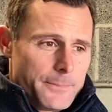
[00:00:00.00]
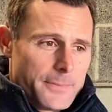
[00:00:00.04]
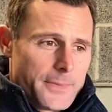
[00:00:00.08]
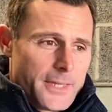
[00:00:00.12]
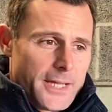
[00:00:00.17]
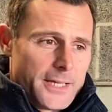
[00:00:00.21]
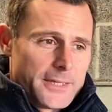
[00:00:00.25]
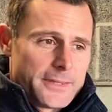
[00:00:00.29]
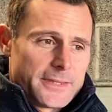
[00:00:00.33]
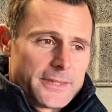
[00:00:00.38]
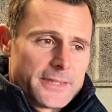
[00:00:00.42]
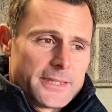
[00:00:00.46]

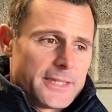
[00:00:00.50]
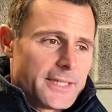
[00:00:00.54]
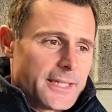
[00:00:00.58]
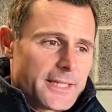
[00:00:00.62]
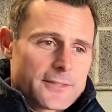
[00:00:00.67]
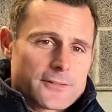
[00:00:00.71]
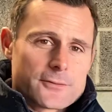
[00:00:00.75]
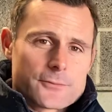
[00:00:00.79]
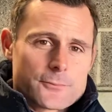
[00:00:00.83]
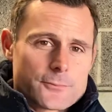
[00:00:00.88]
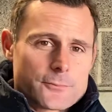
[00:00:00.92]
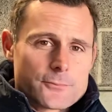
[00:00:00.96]
and
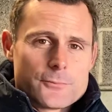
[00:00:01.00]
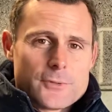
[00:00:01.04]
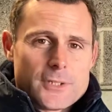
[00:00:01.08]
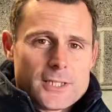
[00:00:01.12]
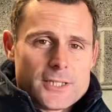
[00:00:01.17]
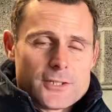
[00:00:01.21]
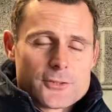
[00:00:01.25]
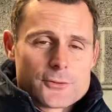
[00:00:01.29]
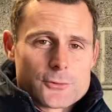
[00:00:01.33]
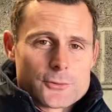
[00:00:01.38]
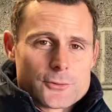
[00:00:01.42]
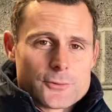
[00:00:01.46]
that's really
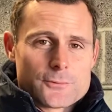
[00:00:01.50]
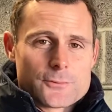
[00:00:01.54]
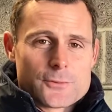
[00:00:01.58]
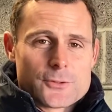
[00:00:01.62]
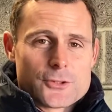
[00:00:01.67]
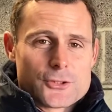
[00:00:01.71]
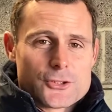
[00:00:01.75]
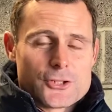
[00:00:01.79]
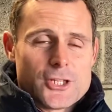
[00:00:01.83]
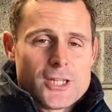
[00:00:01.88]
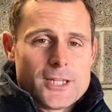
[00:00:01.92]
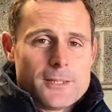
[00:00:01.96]
sort of
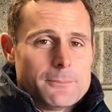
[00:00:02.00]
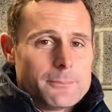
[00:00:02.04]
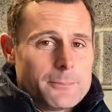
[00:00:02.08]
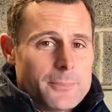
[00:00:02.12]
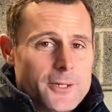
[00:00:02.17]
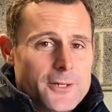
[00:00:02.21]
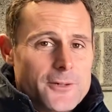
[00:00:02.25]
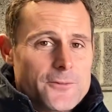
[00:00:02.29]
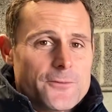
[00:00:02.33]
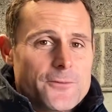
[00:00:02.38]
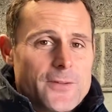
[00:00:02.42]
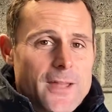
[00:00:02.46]
cheap but
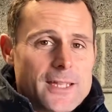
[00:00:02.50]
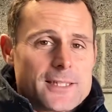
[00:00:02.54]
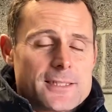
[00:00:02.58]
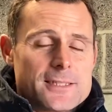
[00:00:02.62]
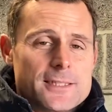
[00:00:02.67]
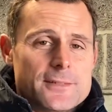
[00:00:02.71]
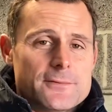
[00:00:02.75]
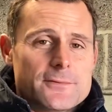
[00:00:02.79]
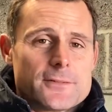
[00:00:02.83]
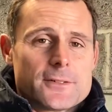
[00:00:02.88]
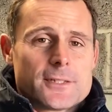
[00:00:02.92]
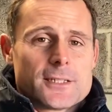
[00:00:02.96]

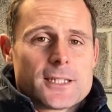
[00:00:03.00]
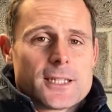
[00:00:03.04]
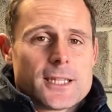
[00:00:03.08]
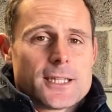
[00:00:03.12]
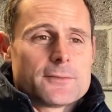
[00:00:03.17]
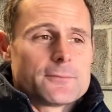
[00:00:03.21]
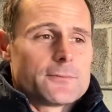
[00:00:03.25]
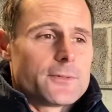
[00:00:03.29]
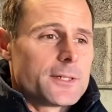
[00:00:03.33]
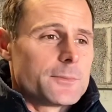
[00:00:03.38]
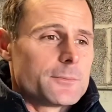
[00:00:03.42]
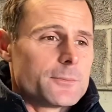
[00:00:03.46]
effective.
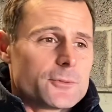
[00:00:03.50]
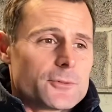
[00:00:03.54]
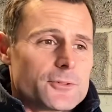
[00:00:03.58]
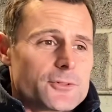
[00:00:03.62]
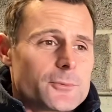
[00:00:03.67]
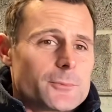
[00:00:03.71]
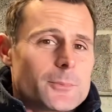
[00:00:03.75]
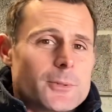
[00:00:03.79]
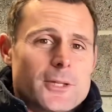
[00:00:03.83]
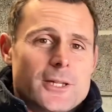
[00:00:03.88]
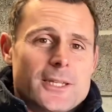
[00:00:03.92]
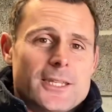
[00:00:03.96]
Again, Red Mills
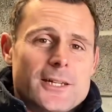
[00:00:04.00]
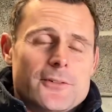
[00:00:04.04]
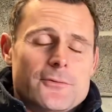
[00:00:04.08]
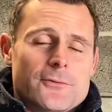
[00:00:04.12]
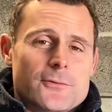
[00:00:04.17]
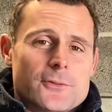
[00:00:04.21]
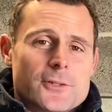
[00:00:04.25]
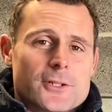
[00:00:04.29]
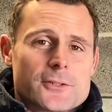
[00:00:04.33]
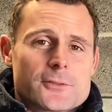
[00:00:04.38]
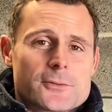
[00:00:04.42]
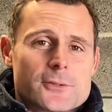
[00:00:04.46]
supply that
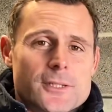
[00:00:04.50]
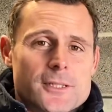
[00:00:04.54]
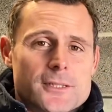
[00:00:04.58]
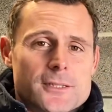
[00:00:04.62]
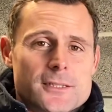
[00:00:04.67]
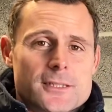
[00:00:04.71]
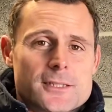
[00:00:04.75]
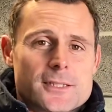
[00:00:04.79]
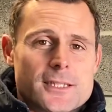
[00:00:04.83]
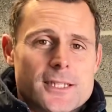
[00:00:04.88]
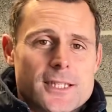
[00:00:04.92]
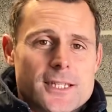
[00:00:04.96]
for us,
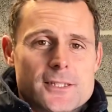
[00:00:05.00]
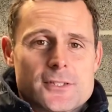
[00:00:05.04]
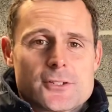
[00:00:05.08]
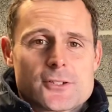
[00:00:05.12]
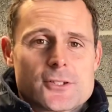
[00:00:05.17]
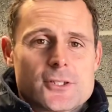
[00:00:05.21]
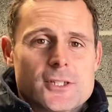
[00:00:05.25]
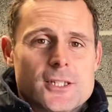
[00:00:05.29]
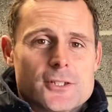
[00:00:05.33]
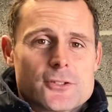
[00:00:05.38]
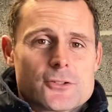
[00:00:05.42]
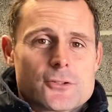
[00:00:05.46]
and
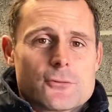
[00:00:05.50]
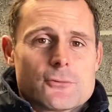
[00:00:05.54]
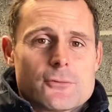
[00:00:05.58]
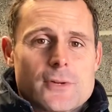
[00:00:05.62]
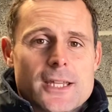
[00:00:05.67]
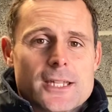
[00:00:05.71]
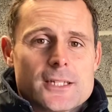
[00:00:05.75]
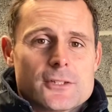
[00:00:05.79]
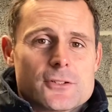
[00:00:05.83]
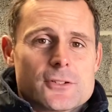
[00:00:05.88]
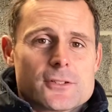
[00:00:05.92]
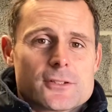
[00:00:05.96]
it's
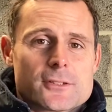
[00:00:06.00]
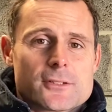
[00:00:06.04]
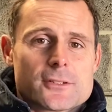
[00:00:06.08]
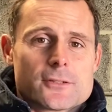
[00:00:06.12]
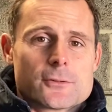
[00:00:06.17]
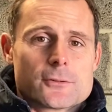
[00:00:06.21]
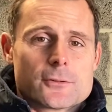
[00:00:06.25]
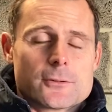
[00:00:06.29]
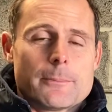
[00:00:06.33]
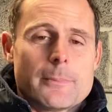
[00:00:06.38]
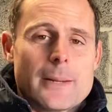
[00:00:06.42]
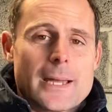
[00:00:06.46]
great just to
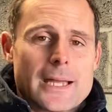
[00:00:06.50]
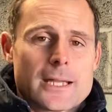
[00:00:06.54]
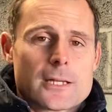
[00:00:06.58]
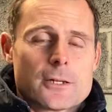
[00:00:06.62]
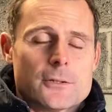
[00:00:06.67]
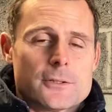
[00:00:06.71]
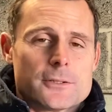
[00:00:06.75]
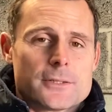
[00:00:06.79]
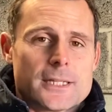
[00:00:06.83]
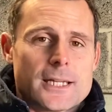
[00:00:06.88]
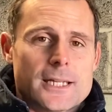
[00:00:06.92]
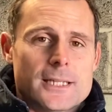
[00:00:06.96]
sort of pack
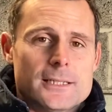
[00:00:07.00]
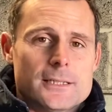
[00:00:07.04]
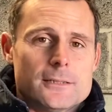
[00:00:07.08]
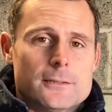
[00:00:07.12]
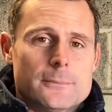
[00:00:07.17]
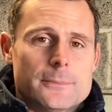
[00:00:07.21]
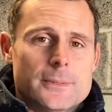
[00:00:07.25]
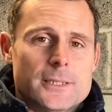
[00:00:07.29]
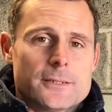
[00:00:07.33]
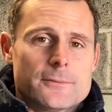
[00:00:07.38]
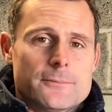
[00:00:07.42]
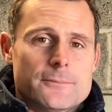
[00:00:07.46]
on that little
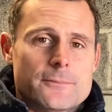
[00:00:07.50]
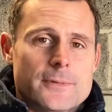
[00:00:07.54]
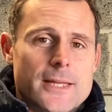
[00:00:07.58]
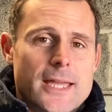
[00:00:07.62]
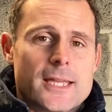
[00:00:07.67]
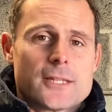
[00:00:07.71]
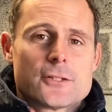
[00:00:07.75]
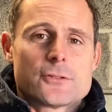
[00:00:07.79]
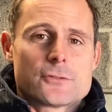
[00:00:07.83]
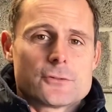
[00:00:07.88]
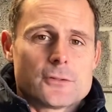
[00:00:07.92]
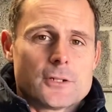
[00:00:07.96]
bit of
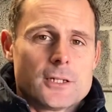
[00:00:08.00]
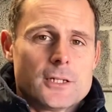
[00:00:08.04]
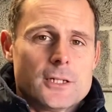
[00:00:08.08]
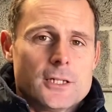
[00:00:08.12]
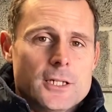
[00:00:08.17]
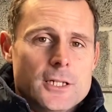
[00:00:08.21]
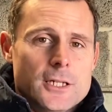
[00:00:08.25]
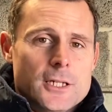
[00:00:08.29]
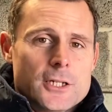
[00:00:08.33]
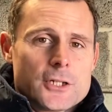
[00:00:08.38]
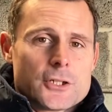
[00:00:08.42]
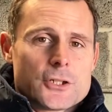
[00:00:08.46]
extra
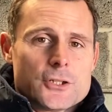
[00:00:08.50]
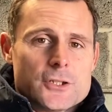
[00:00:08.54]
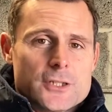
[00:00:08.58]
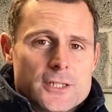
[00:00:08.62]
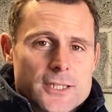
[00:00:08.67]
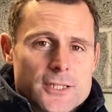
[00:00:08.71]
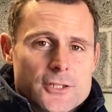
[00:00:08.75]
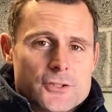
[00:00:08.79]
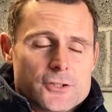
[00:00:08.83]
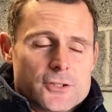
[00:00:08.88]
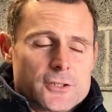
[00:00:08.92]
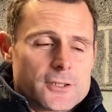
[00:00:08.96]

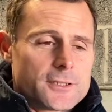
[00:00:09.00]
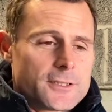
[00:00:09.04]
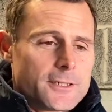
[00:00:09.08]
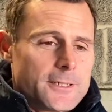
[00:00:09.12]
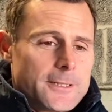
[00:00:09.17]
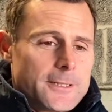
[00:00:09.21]
condition.